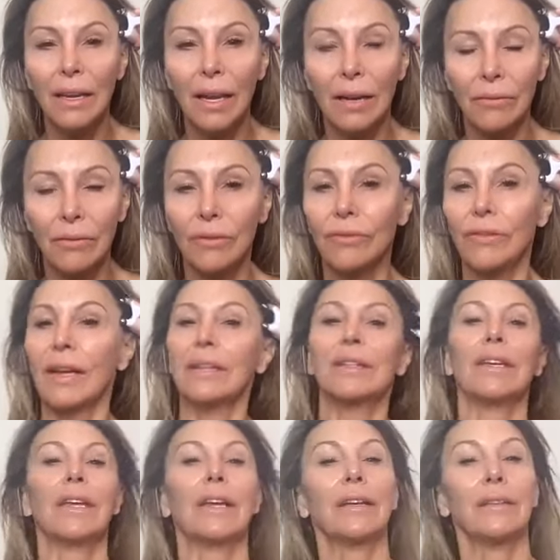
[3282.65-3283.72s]
and
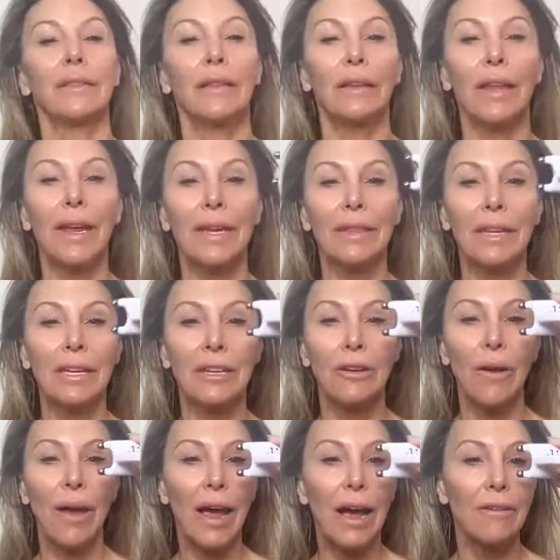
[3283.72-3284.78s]
reflecting the light that you
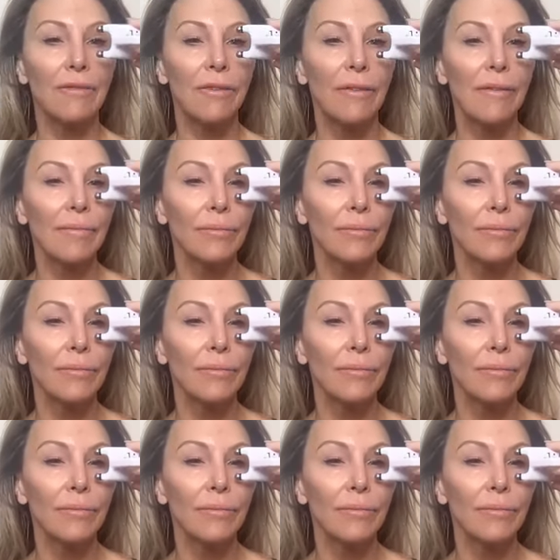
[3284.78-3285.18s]
have.